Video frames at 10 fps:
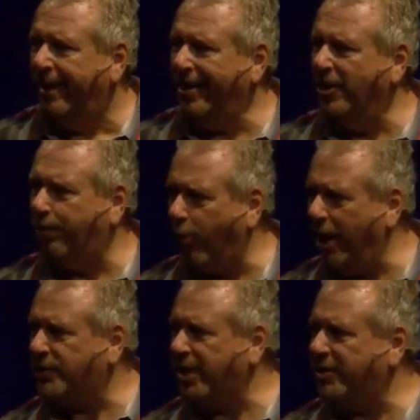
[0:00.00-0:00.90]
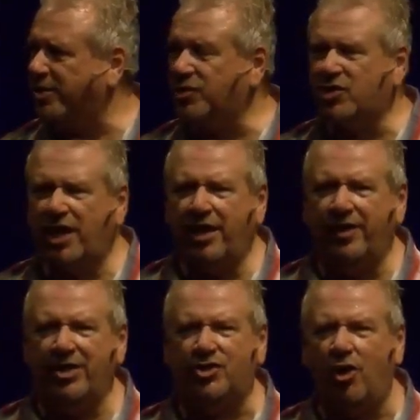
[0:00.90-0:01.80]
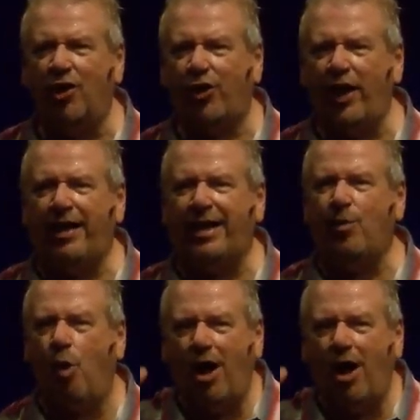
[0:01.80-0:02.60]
In the process of sin, they start thinking